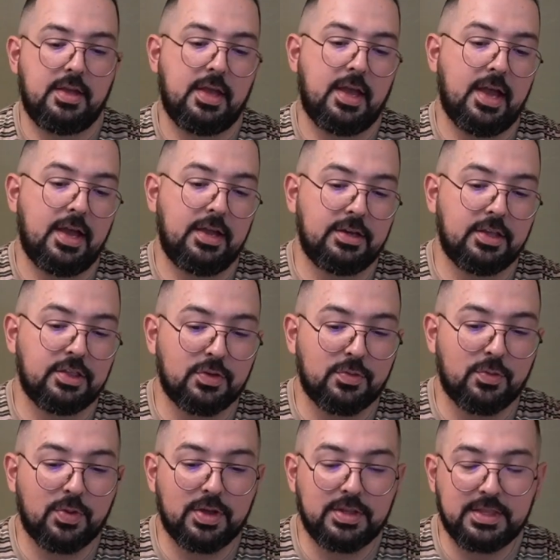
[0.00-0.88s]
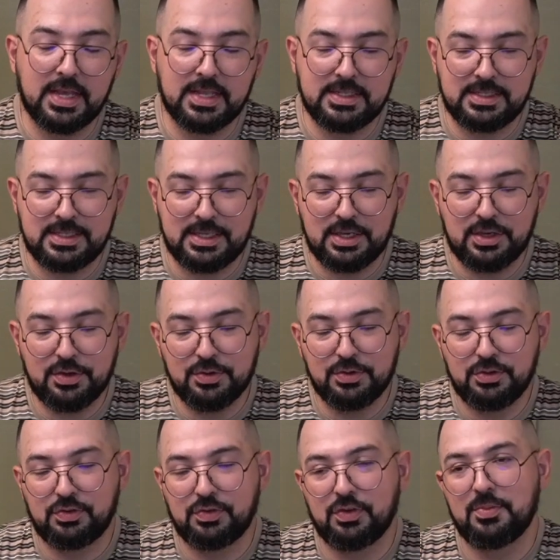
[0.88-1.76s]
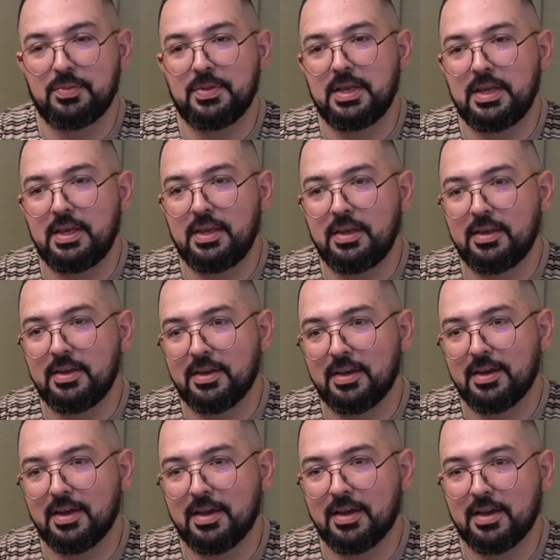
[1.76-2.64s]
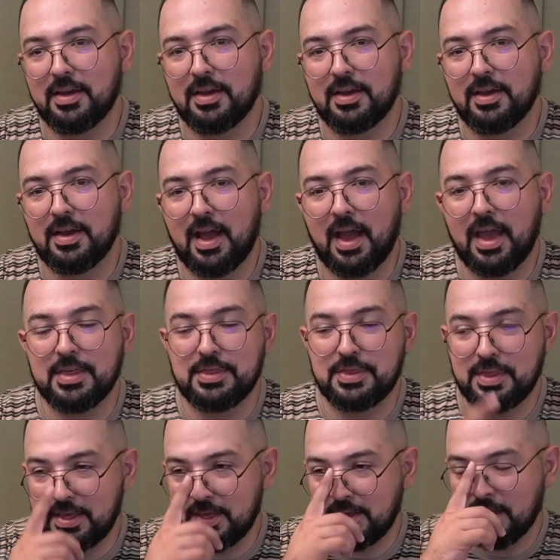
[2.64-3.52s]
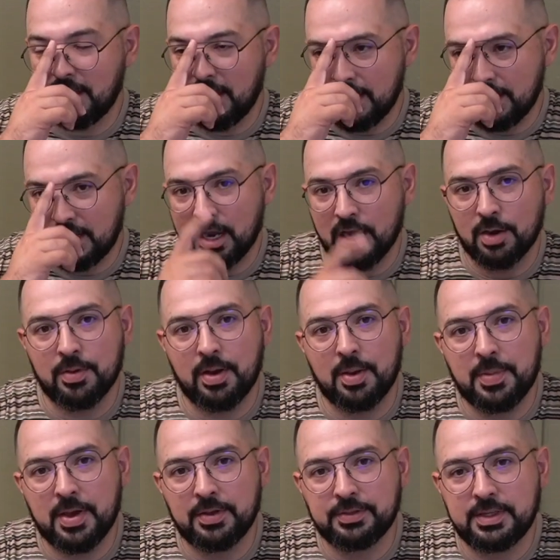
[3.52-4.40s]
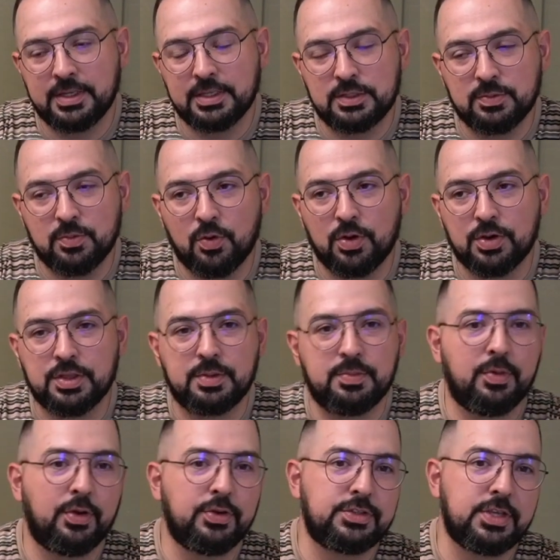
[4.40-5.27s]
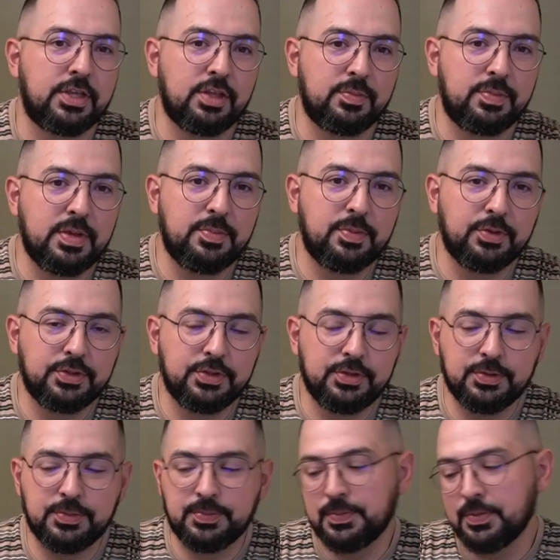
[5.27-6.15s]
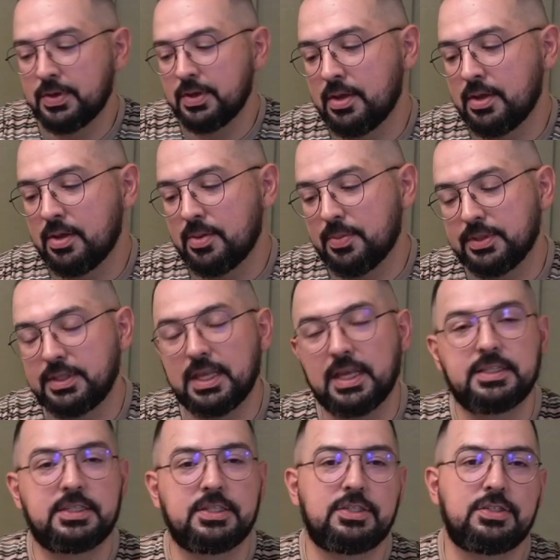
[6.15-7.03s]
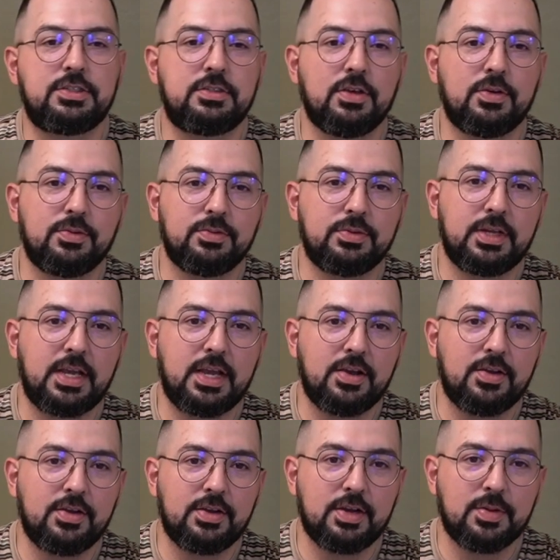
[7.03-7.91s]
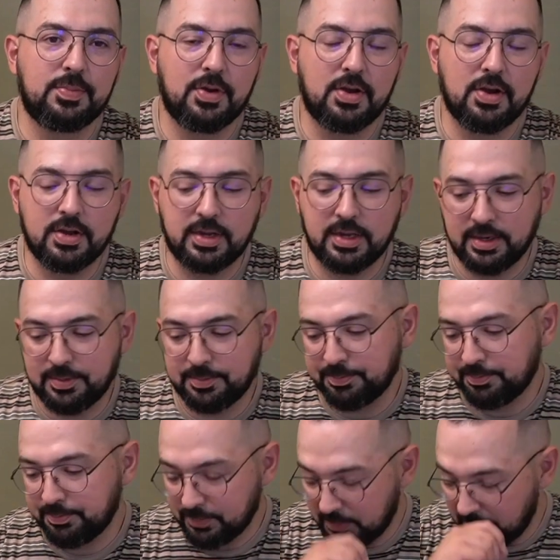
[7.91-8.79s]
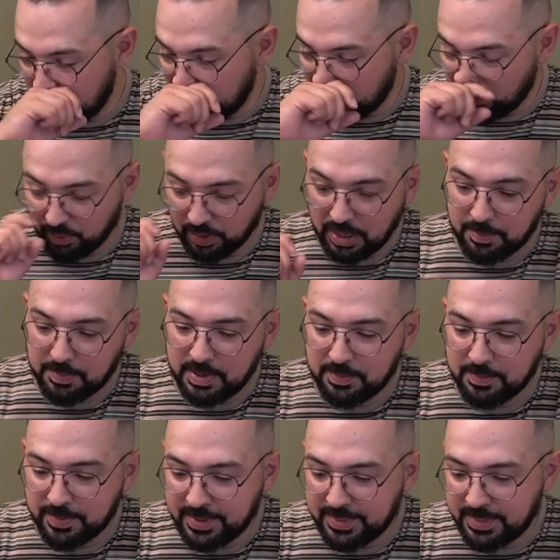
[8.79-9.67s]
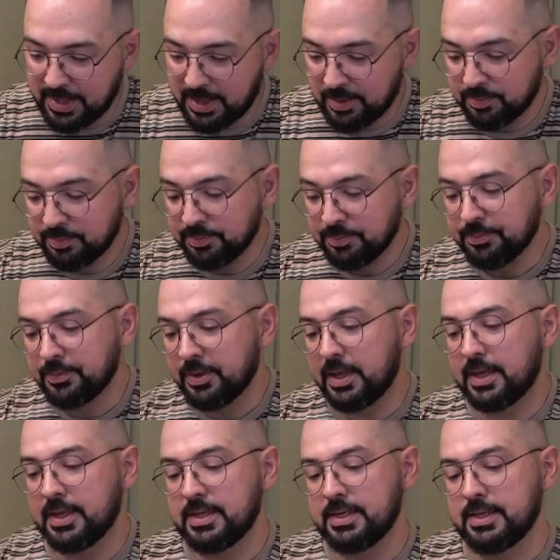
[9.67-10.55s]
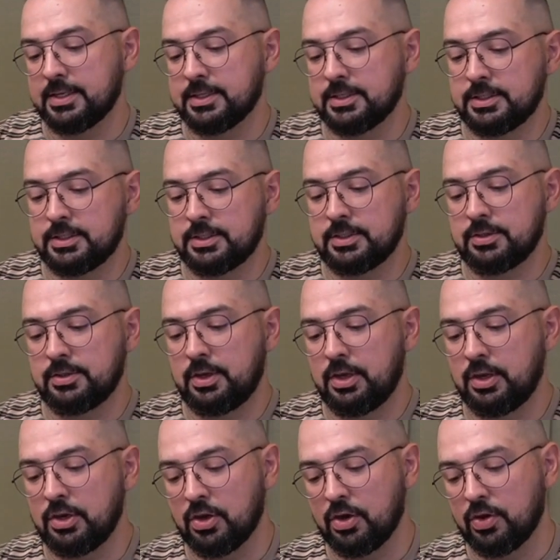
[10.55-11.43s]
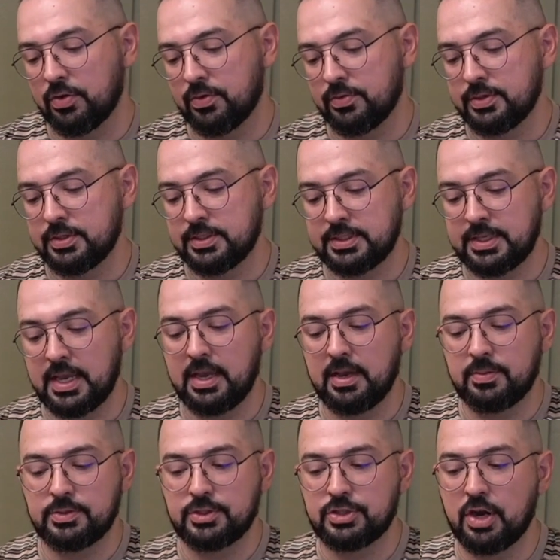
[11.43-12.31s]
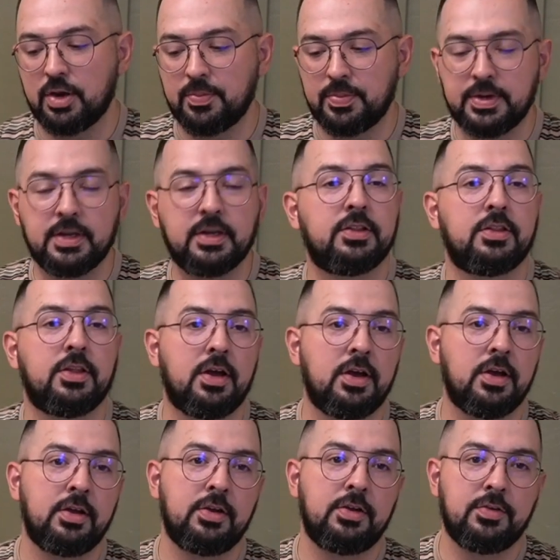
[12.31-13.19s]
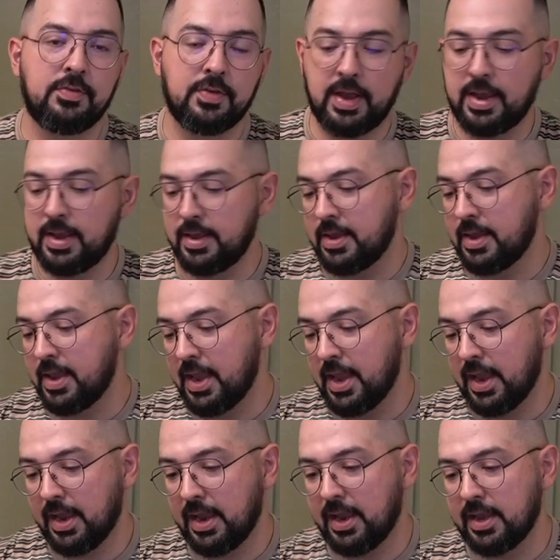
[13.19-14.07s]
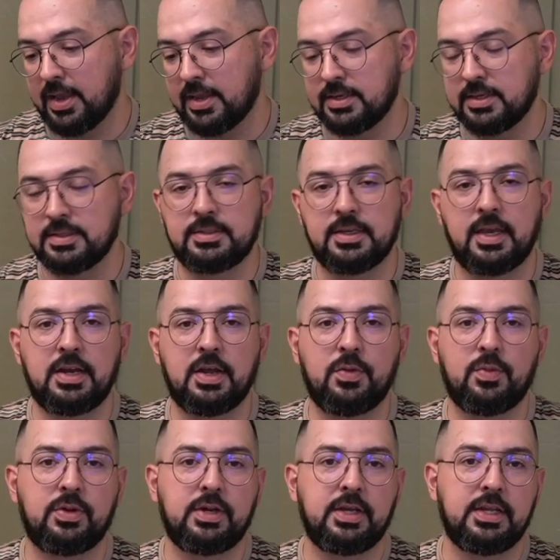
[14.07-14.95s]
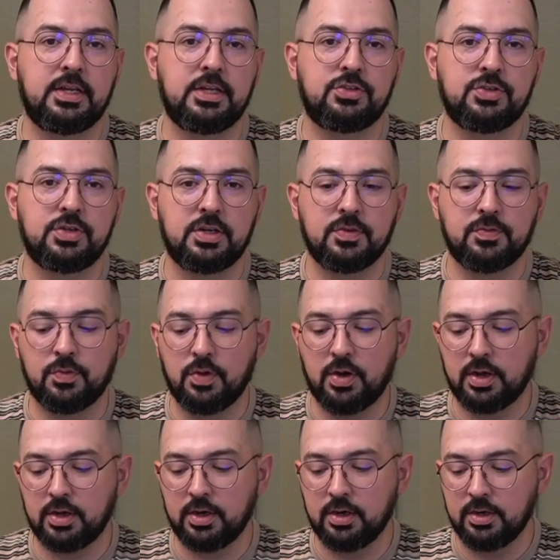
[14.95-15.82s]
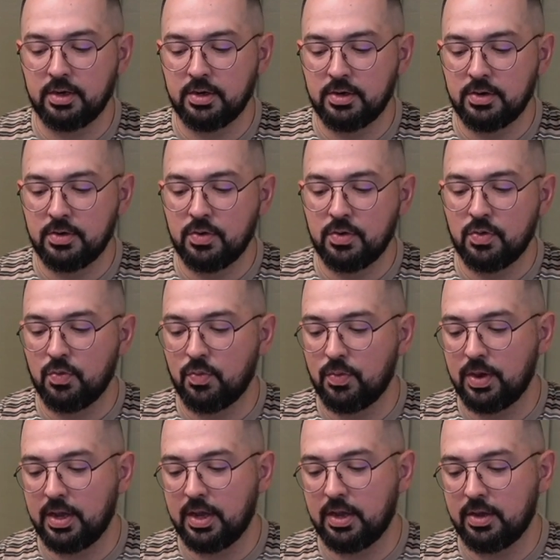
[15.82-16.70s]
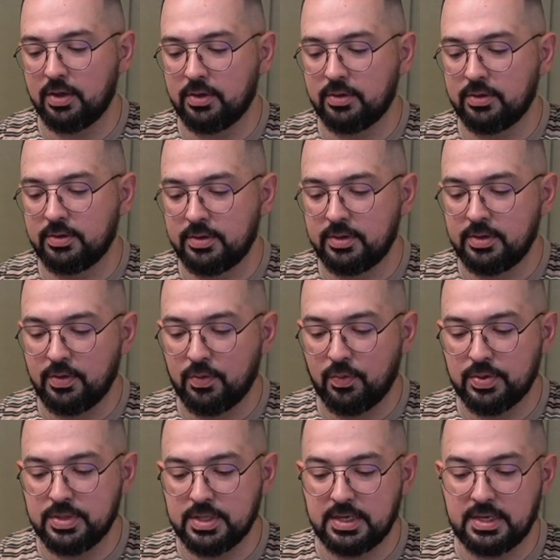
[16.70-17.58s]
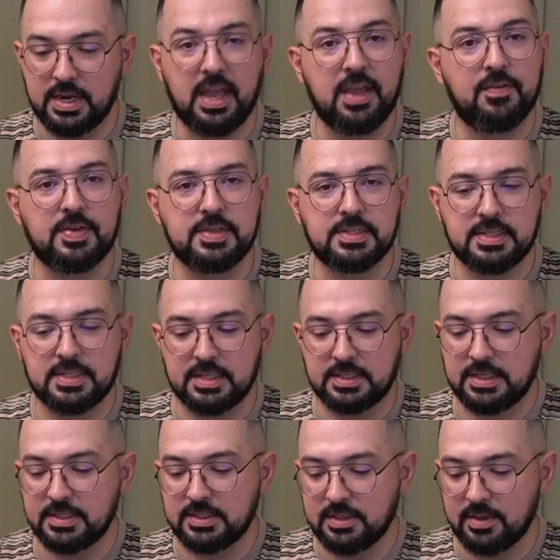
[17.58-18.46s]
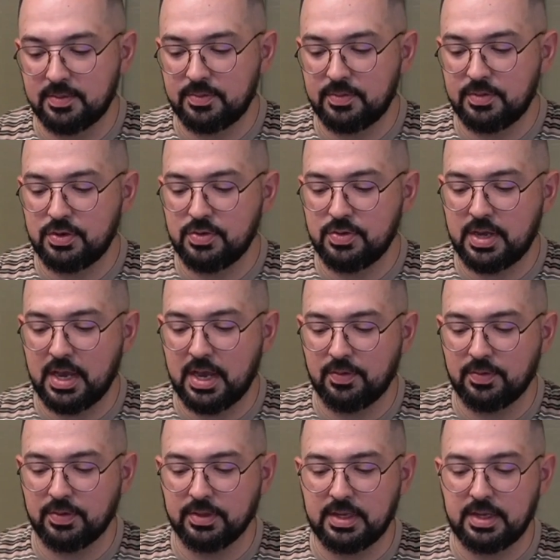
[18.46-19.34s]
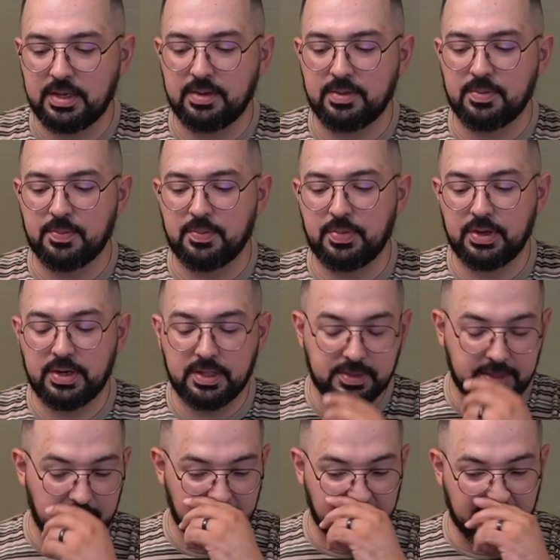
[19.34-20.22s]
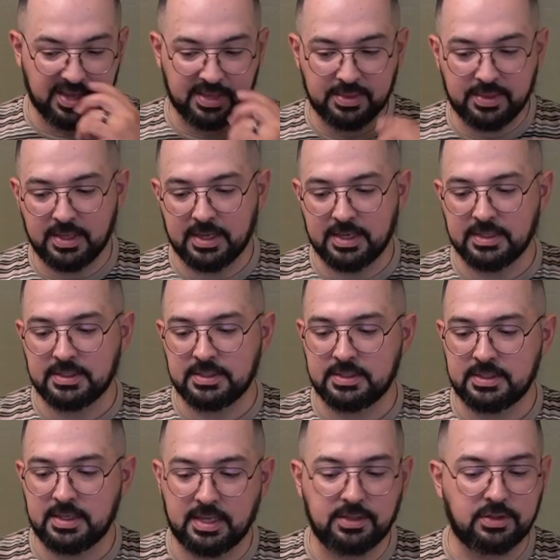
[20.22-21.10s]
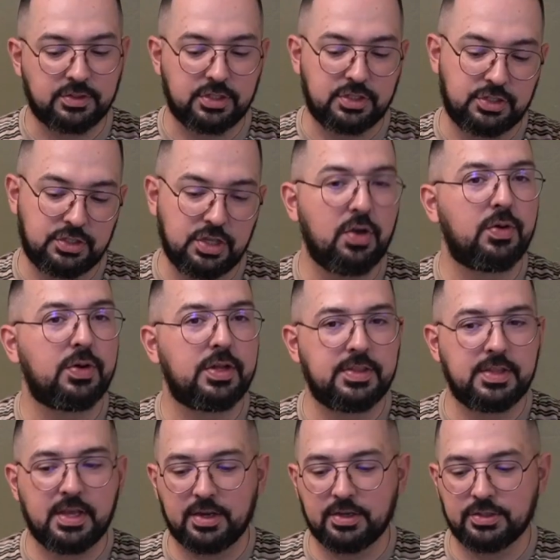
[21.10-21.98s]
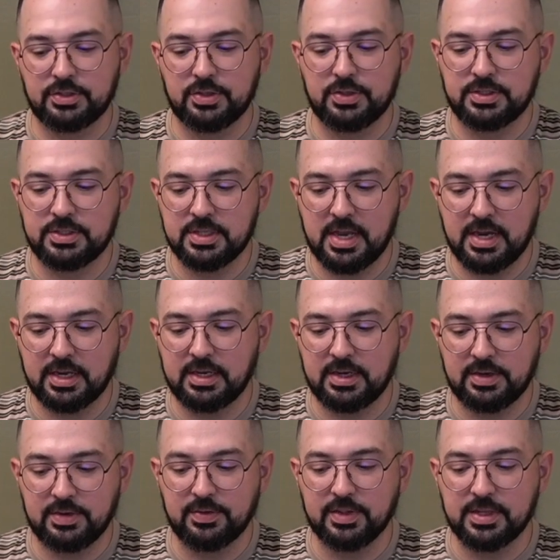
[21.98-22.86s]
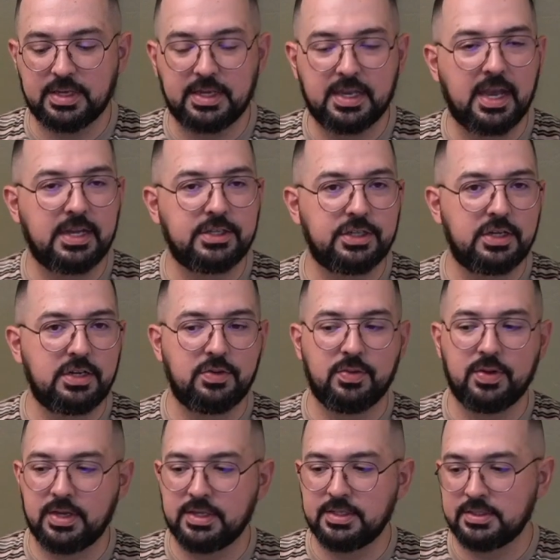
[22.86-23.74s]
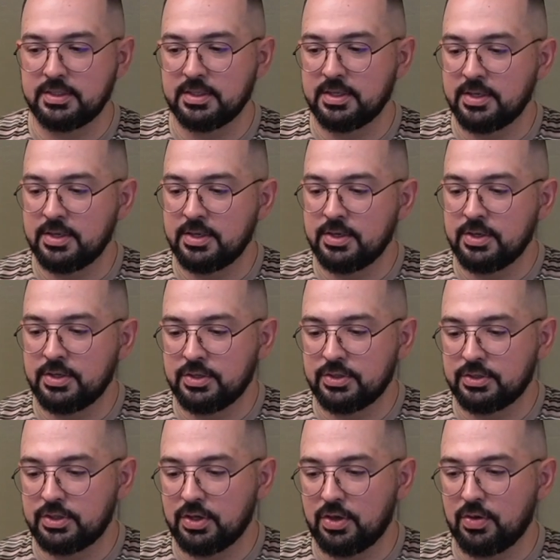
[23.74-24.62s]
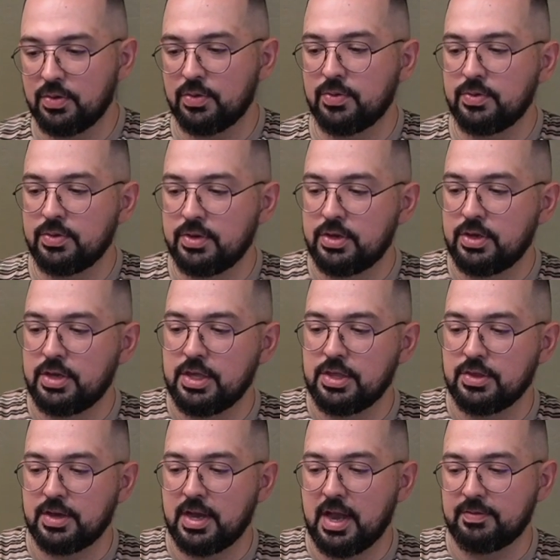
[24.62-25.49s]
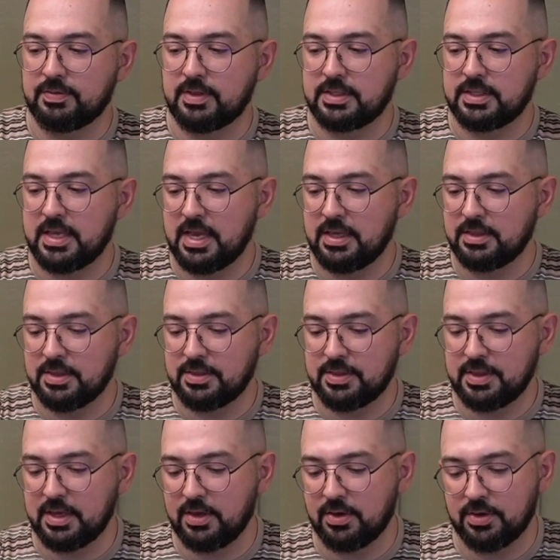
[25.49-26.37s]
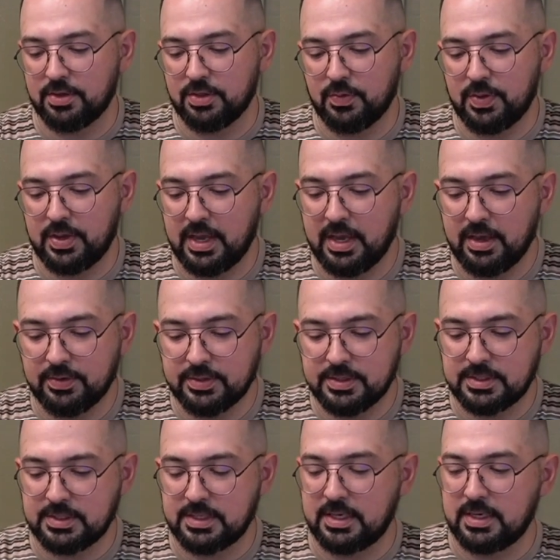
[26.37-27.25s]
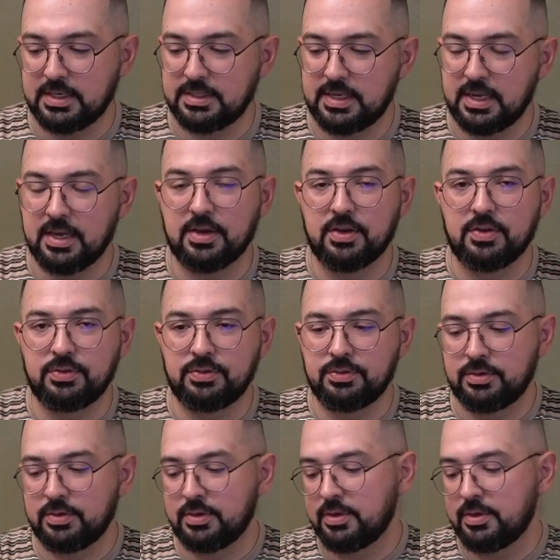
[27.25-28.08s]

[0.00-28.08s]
Another one that's huge for me, I think I care about this more than most other people do, but that's stone carrier parking. All right, and what I mean by that is, say I'm sharpening along, right, and decide I want to get a drink of water. Well, when the knife is in the system, you can't really put it there like this, and there's a stone in there, so it's not going to really catch anyways. So you either have to take the thing all the way out and set it down,